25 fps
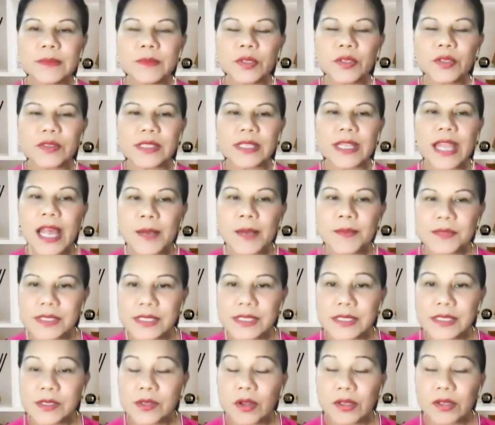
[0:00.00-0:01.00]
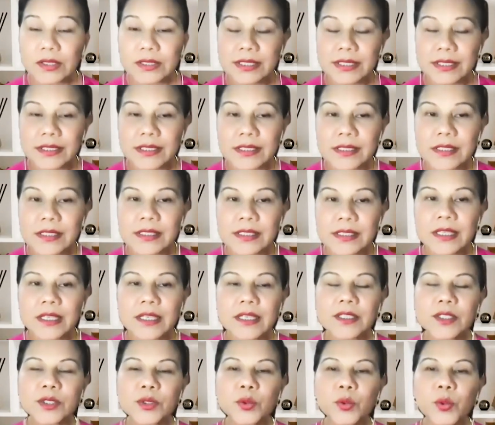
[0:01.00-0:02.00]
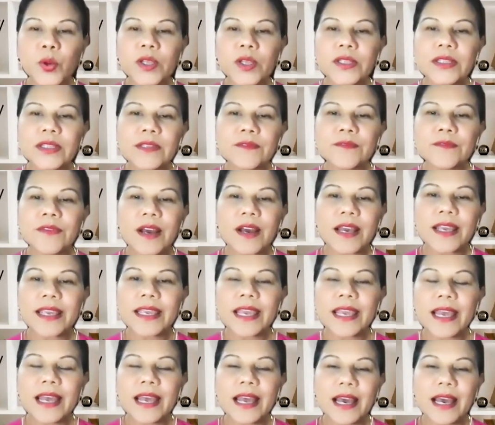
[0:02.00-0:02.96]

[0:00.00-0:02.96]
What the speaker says: because it helps us doctors to quantify